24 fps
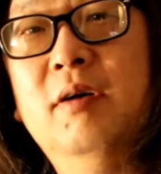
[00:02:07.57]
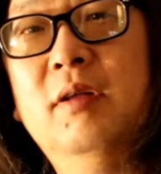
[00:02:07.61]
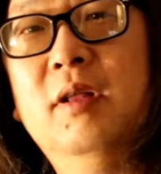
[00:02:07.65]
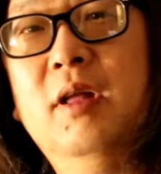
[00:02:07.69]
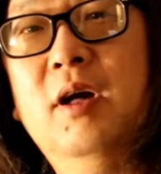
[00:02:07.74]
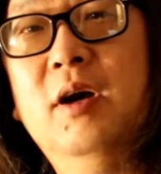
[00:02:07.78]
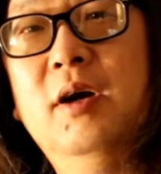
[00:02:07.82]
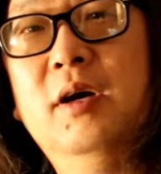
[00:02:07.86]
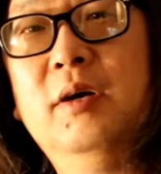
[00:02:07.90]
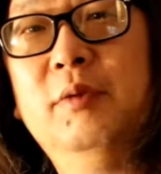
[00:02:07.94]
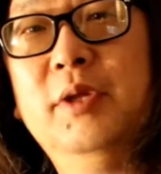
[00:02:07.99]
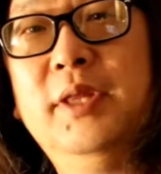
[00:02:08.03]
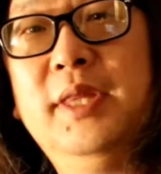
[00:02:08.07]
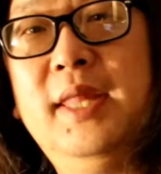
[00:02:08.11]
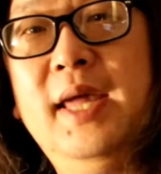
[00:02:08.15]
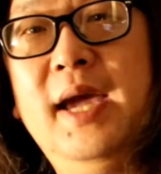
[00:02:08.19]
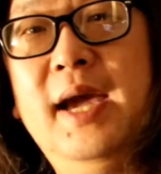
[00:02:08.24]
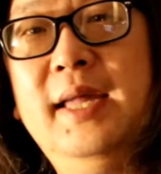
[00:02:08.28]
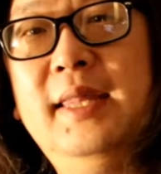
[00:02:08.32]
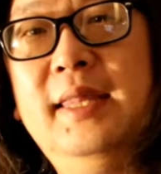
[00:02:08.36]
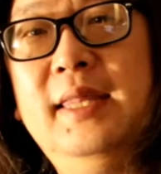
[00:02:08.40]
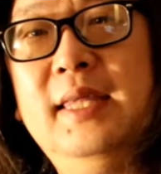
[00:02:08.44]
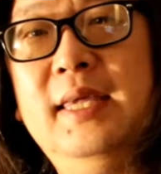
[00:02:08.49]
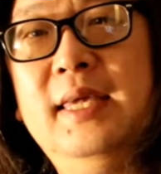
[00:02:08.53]
Along with
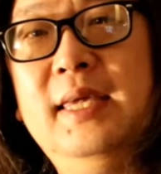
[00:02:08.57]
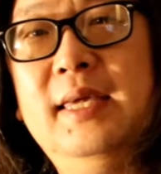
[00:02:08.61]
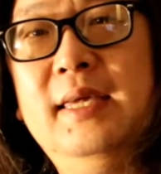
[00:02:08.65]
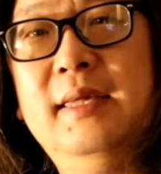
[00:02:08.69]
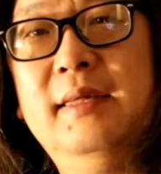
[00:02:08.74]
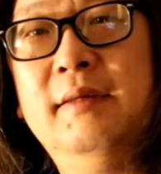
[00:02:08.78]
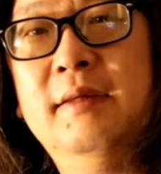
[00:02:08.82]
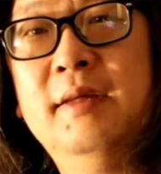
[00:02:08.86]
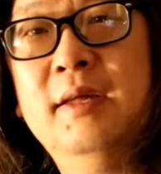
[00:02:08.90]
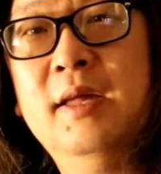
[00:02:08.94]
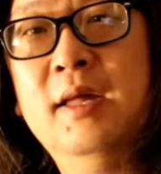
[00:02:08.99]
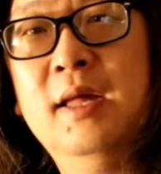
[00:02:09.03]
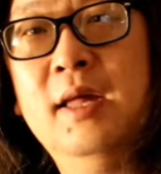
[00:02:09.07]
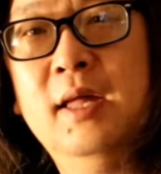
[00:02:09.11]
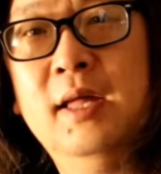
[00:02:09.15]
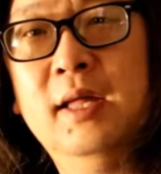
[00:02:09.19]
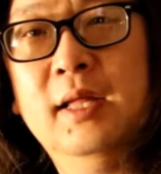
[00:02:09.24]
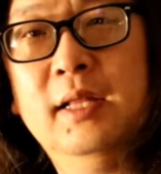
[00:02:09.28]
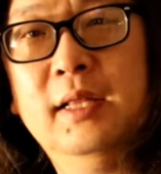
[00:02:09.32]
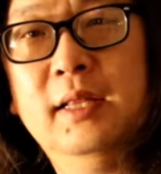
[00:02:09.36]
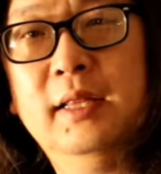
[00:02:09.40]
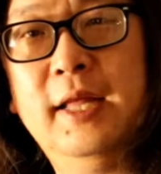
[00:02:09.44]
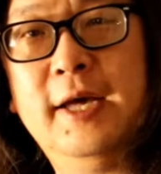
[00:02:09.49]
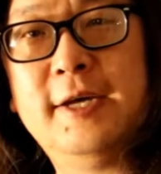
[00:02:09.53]
that, the
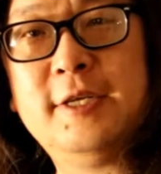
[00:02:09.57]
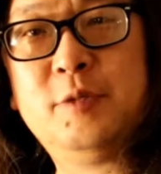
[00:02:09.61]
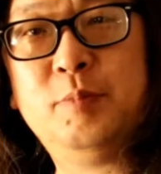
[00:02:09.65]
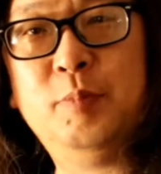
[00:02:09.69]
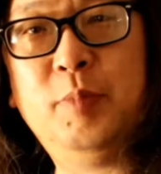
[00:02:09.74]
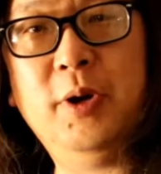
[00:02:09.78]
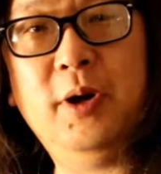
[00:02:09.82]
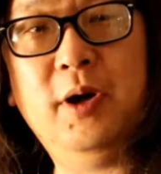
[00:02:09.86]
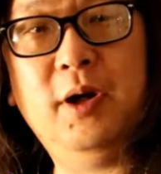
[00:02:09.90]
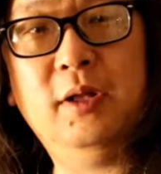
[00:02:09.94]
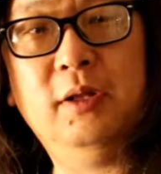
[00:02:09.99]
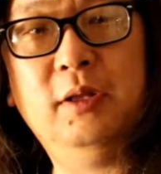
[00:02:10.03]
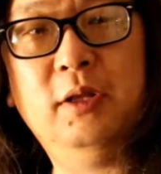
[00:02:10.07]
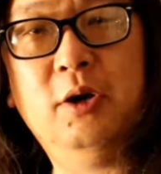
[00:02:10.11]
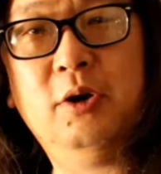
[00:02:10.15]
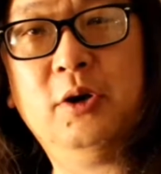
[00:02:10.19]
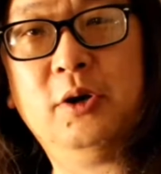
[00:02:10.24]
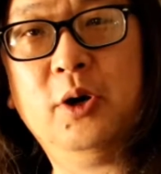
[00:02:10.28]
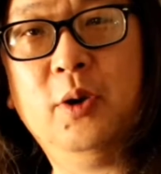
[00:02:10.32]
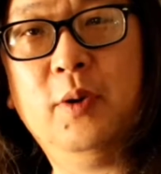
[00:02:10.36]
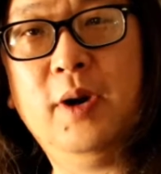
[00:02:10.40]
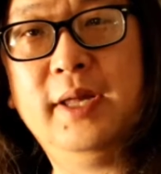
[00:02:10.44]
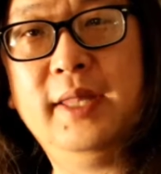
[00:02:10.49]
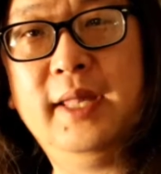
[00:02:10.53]
Les Paul
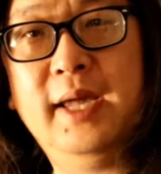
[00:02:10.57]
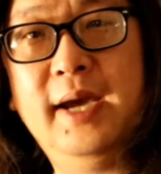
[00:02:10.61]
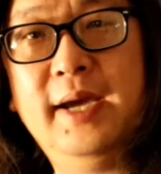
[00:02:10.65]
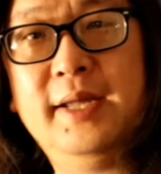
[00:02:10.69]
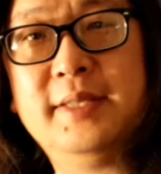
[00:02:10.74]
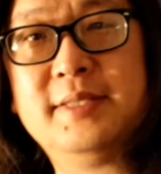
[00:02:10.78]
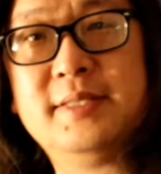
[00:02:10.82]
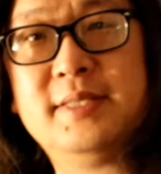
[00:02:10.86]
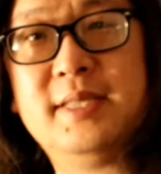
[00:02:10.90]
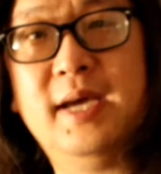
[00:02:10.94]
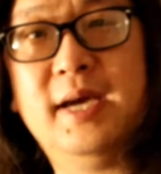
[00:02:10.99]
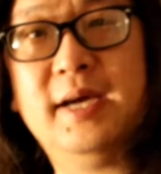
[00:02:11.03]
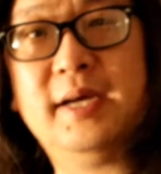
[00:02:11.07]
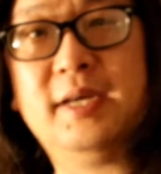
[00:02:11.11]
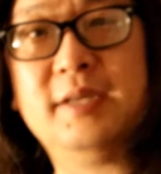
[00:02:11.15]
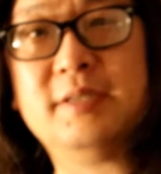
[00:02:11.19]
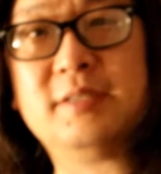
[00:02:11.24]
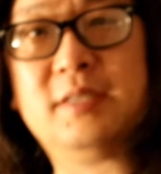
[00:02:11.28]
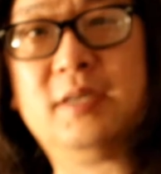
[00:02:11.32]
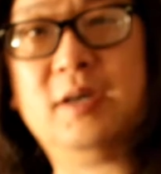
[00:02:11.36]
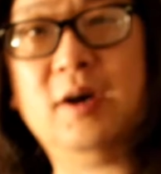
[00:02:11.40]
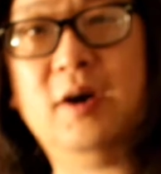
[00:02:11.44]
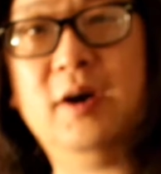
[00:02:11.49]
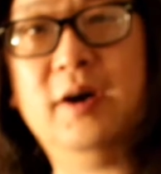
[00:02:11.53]
logo on the headstock
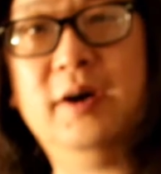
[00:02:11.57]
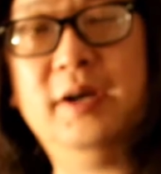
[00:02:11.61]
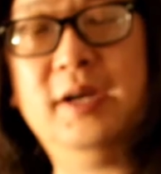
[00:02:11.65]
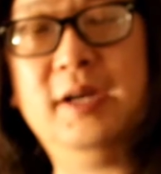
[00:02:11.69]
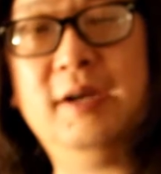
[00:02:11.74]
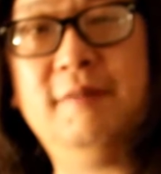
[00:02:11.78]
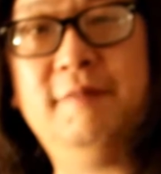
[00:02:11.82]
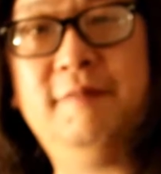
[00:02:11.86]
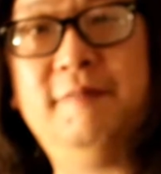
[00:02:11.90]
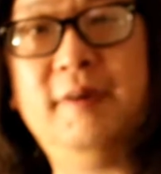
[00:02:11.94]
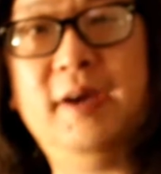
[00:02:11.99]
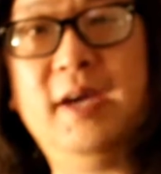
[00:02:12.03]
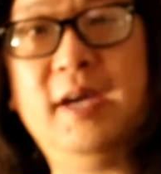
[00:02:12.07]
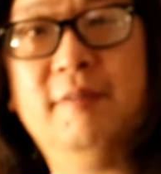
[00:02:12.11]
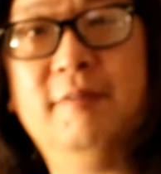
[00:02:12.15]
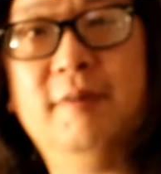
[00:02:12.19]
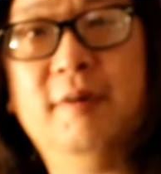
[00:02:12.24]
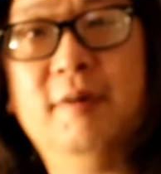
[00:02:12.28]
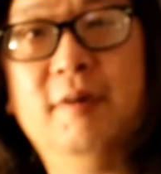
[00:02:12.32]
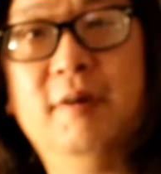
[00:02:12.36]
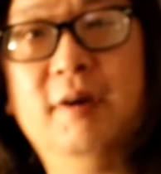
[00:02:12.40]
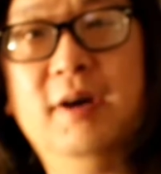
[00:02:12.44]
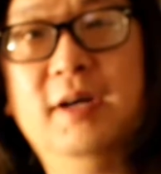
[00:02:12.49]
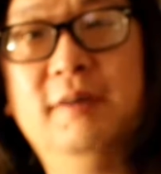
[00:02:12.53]
is gone in
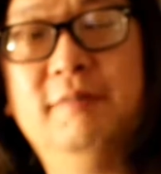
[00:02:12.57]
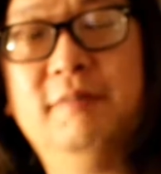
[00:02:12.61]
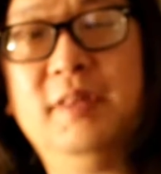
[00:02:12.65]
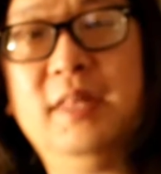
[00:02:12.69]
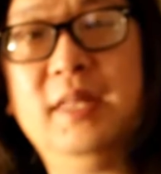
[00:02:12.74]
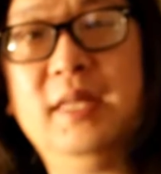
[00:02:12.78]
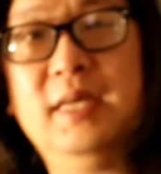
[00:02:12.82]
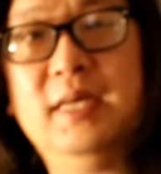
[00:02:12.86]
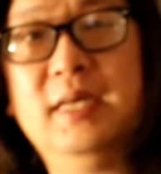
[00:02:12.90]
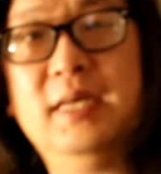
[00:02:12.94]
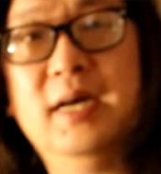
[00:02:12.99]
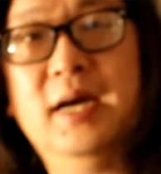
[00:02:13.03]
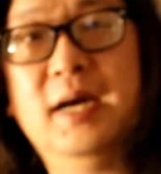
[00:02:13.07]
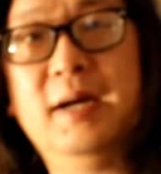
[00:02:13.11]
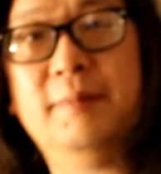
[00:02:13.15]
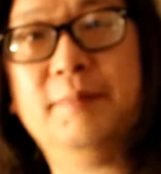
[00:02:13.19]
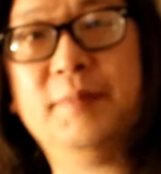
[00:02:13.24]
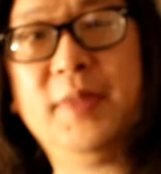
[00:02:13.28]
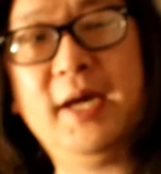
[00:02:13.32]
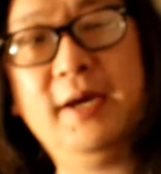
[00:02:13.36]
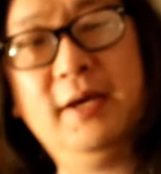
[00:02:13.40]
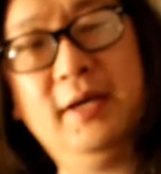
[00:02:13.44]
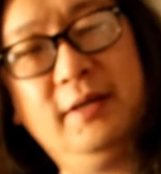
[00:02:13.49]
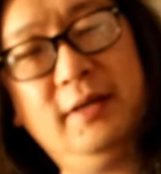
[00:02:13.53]
favor of the,
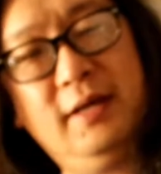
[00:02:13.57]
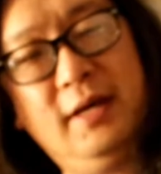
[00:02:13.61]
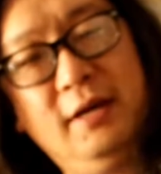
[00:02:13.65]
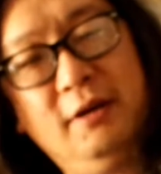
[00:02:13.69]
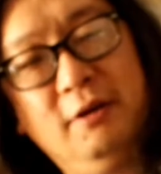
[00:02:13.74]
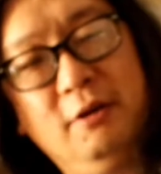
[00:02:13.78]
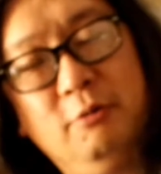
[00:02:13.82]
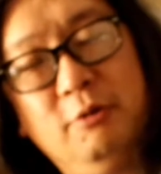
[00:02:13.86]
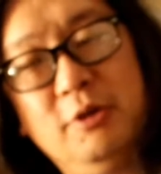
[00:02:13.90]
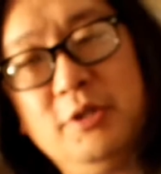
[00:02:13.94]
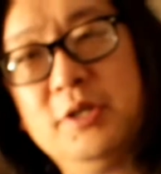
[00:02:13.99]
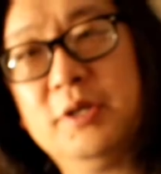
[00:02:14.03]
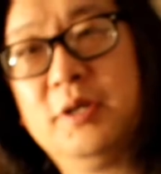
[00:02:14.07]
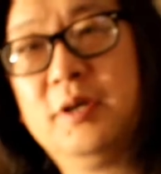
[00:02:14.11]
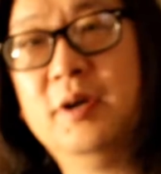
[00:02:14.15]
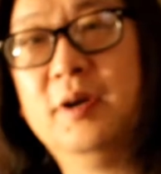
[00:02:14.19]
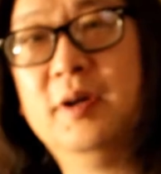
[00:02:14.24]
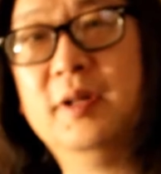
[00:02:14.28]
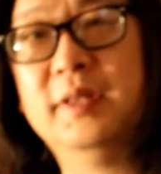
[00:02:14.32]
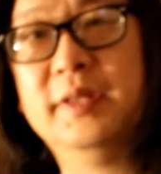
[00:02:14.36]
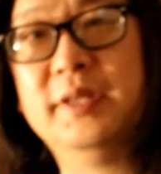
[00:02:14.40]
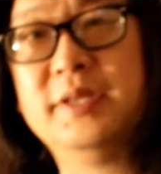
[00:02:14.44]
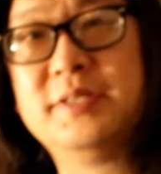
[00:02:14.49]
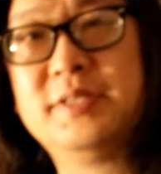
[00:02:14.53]
I don't know what you
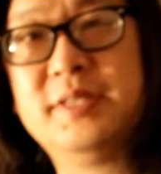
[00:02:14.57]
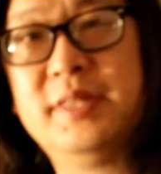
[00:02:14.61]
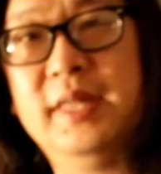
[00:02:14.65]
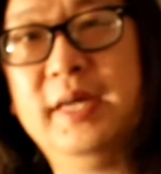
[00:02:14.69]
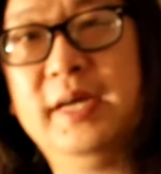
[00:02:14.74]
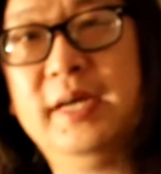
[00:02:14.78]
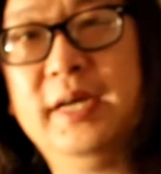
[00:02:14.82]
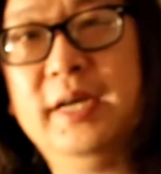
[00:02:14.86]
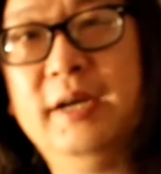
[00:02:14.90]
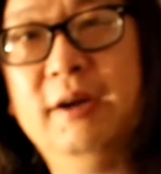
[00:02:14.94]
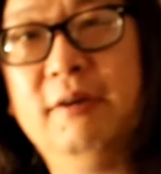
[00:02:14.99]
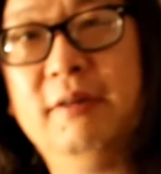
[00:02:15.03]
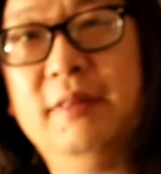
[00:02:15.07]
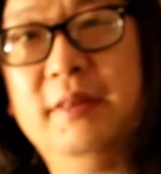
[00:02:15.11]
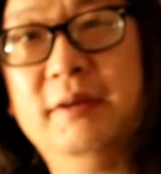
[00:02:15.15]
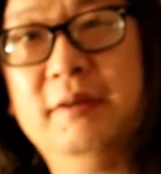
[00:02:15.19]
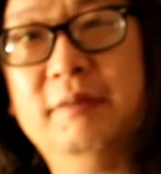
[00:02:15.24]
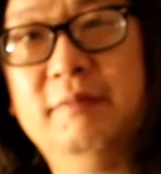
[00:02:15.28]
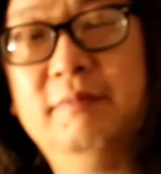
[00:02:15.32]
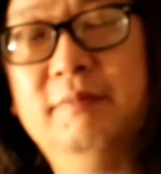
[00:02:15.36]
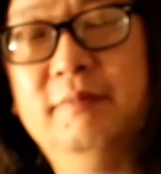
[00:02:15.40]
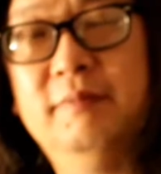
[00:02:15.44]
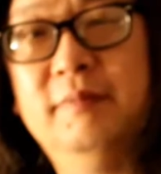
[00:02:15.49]
call this thing here, the